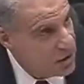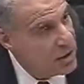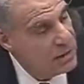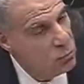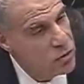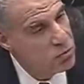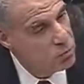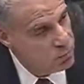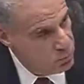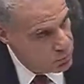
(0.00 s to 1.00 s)
it was,
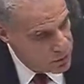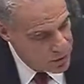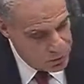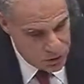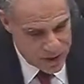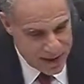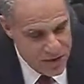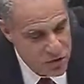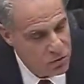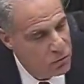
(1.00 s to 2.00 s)
to be
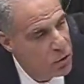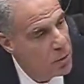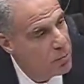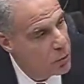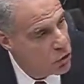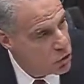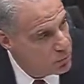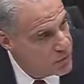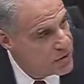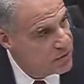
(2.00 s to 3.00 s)
precise, for the
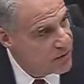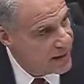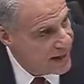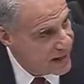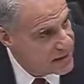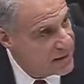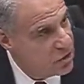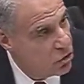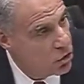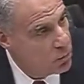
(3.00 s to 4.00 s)
purpose of connecting
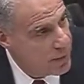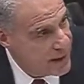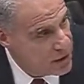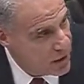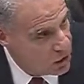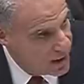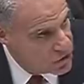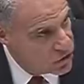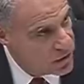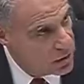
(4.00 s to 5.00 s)
Carter Page's
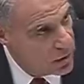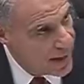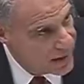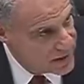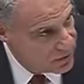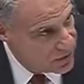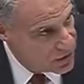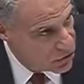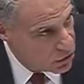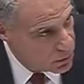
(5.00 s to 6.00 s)
alleged activities